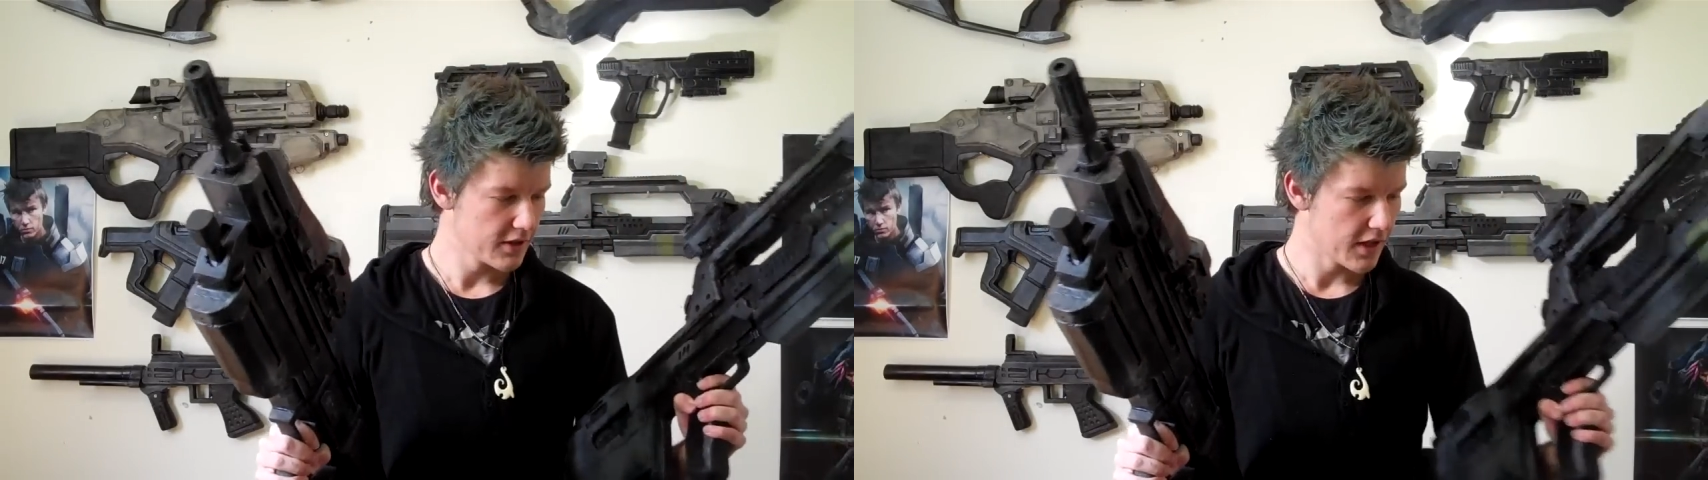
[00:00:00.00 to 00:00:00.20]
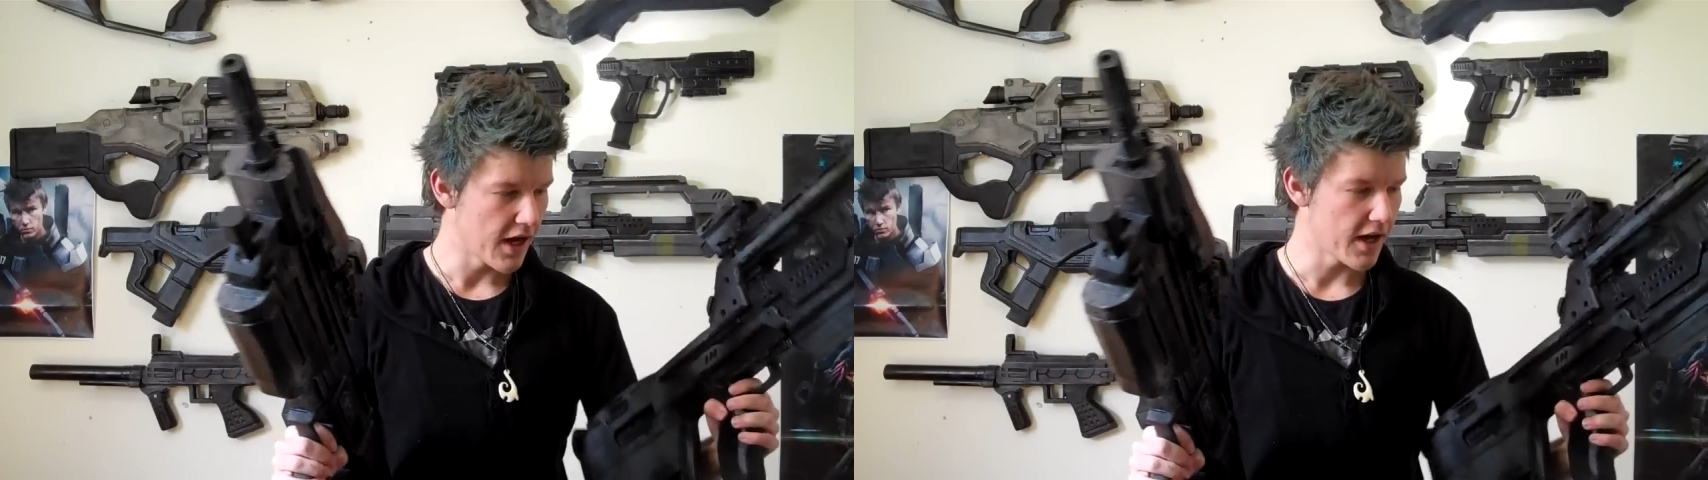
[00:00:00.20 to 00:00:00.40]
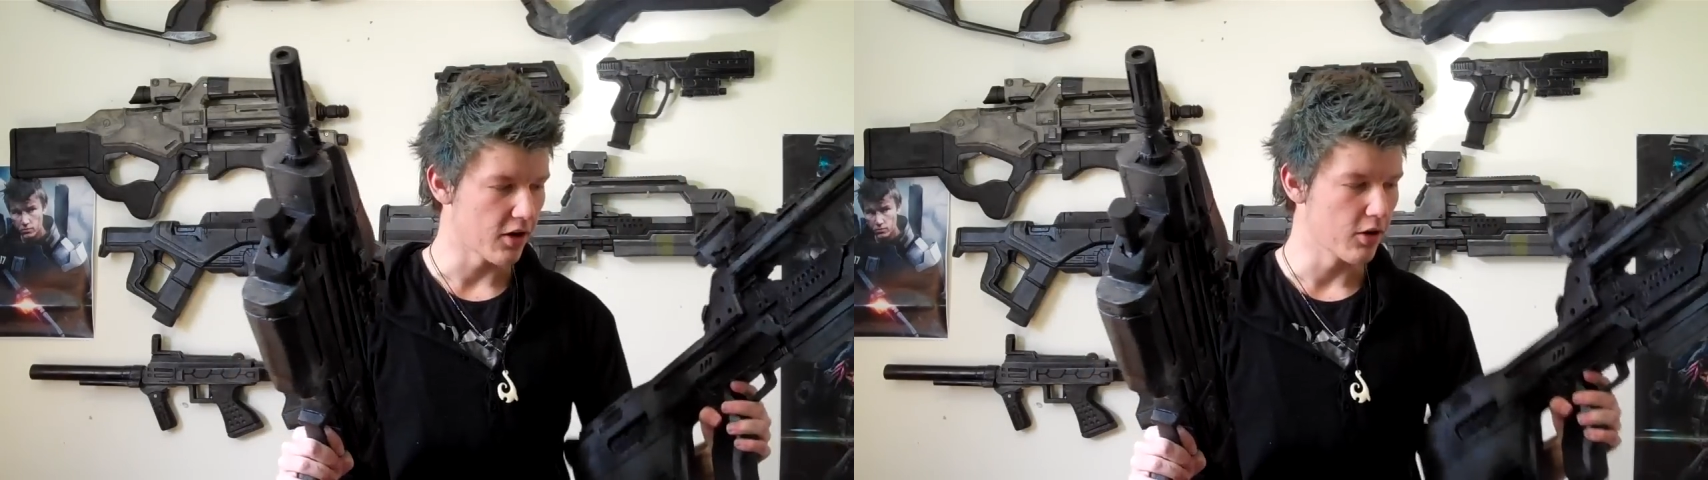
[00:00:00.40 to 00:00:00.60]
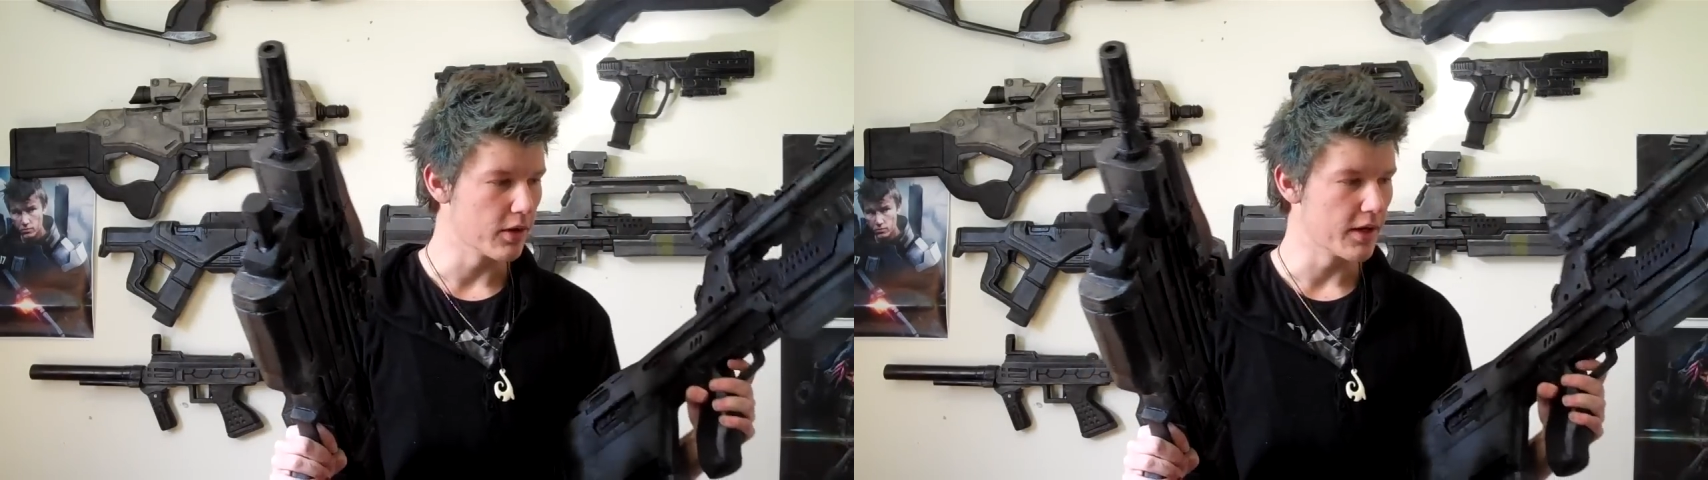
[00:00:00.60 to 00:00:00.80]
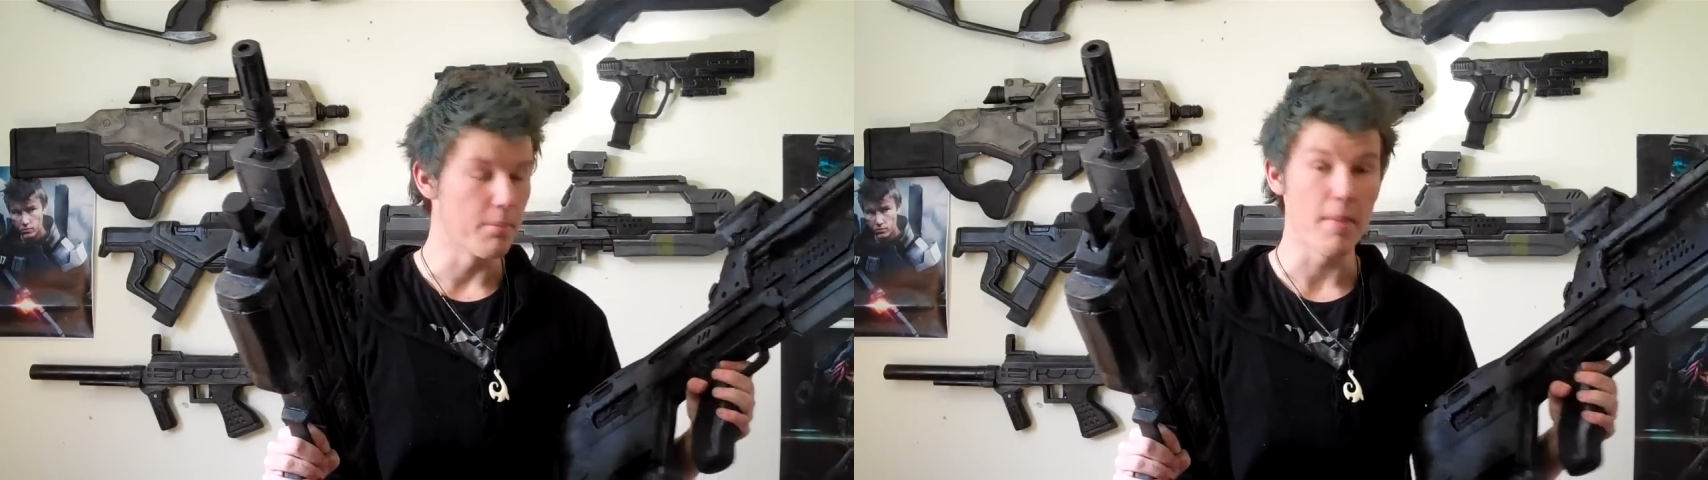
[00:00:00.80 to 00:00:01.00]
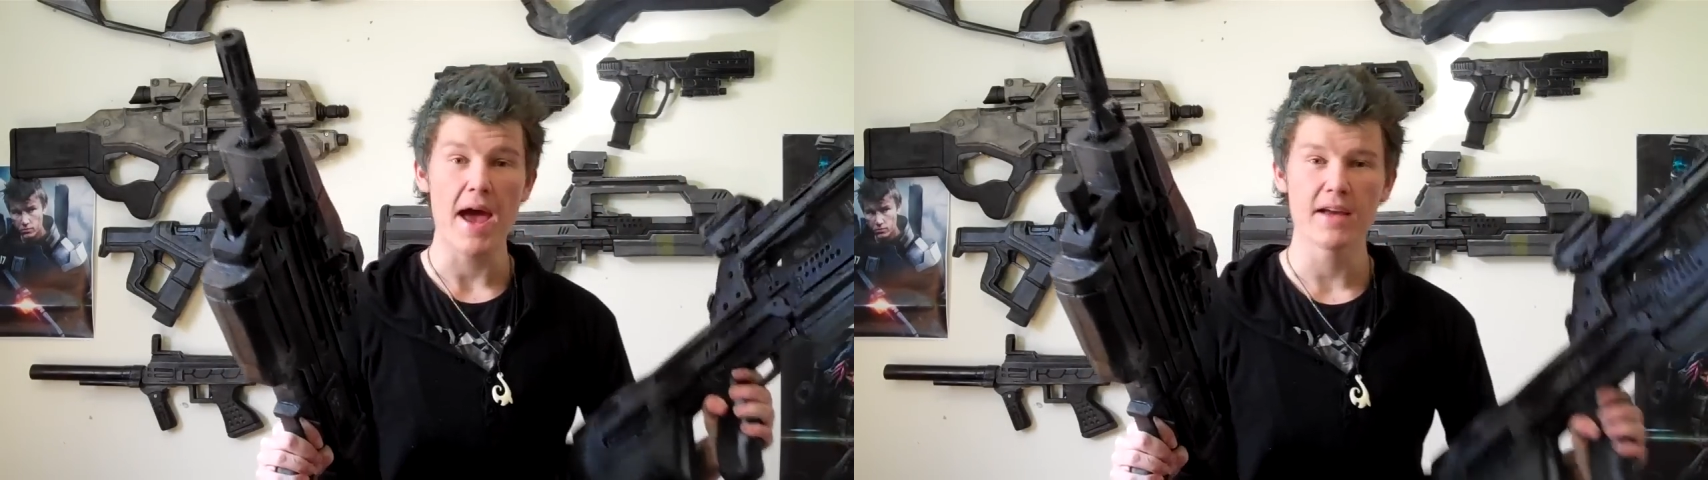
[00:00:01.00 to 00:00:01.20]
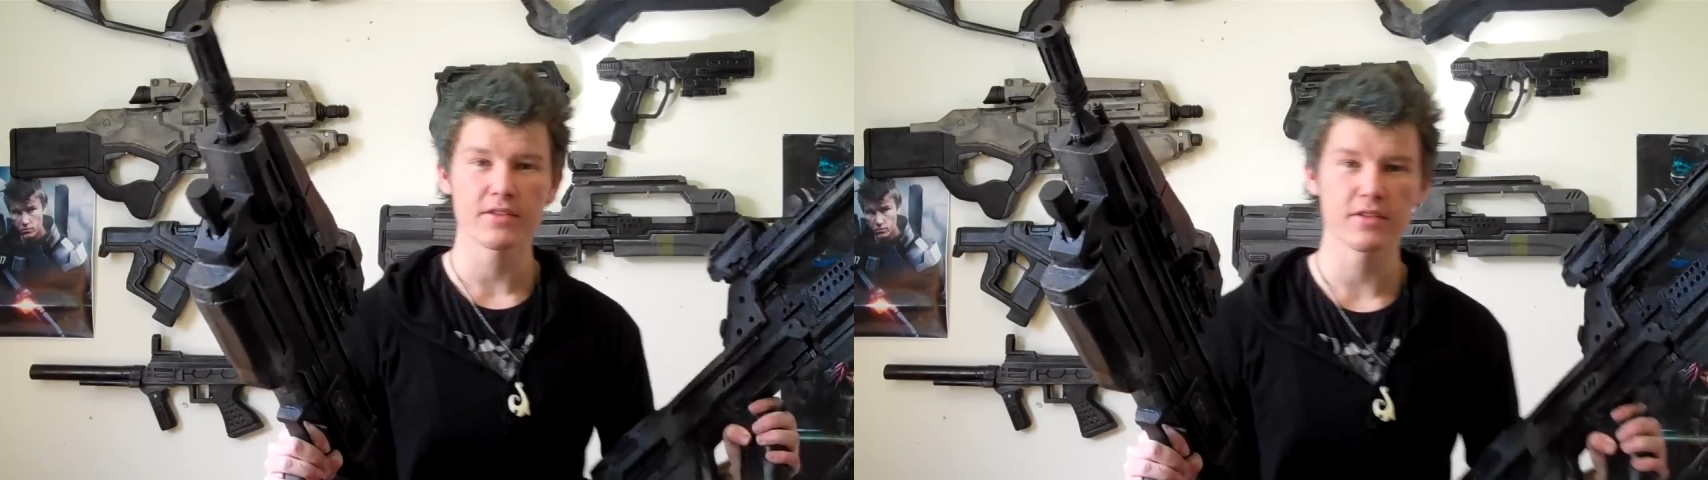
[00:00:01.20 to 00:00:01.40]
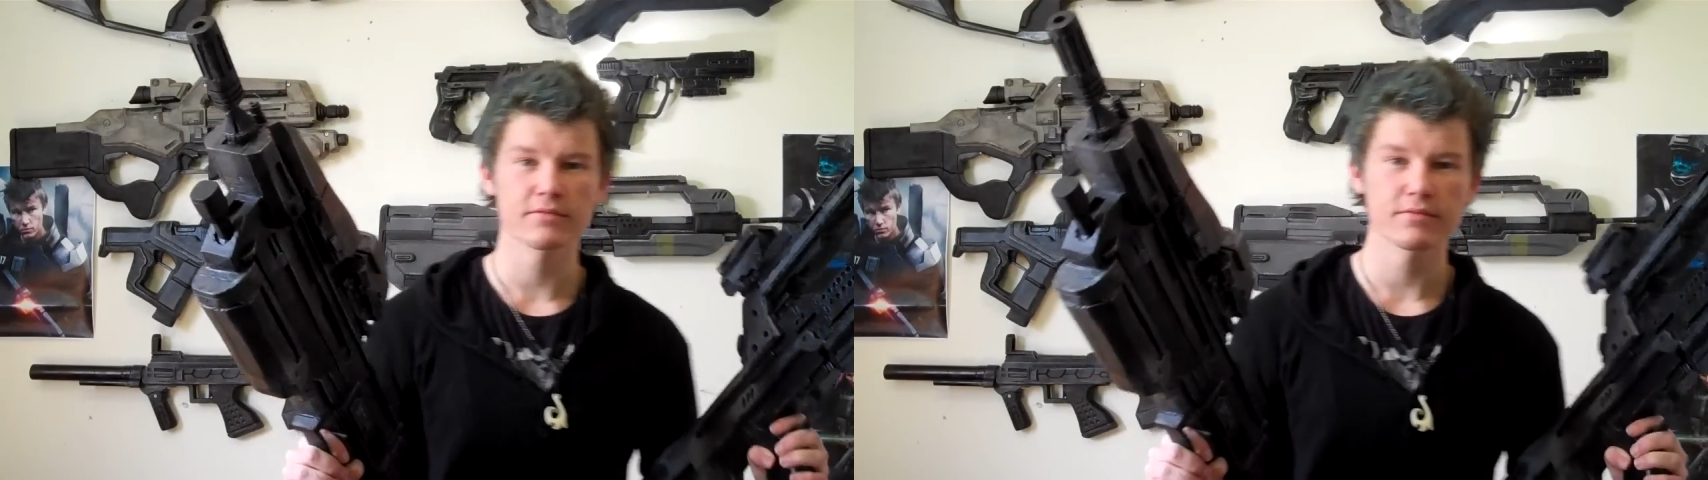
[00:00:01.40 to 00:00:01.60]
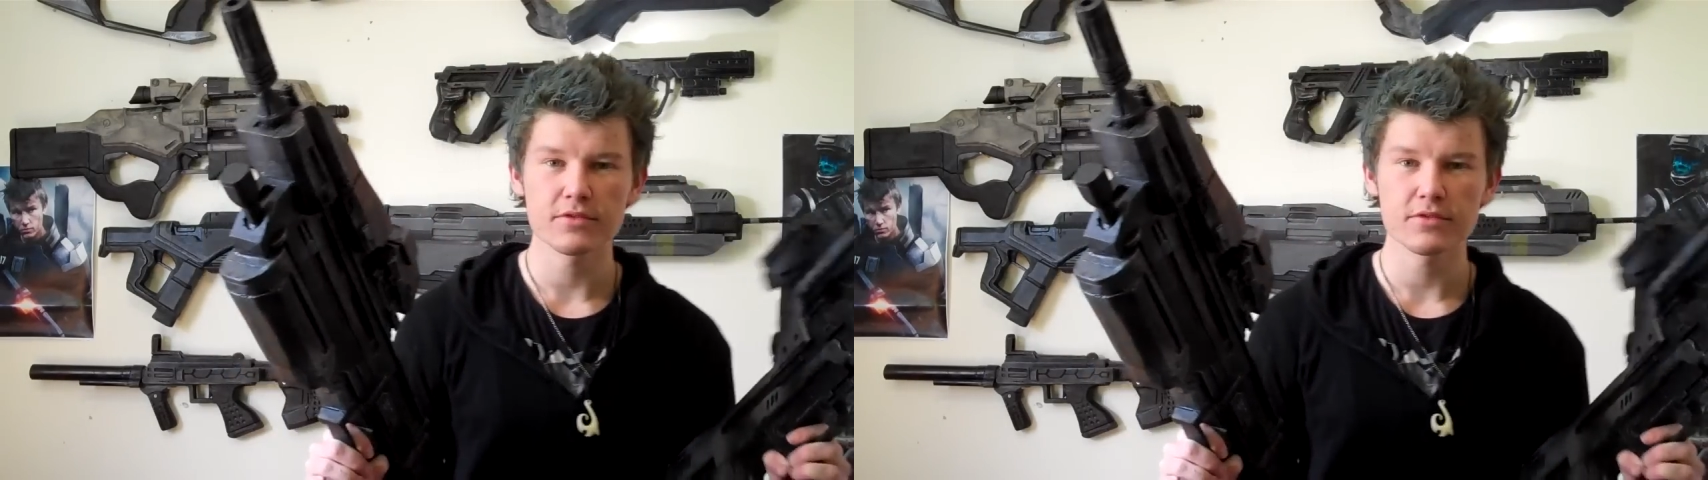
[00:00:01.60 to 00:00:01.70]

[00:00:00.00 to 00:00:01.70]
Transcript: I don't know, mass,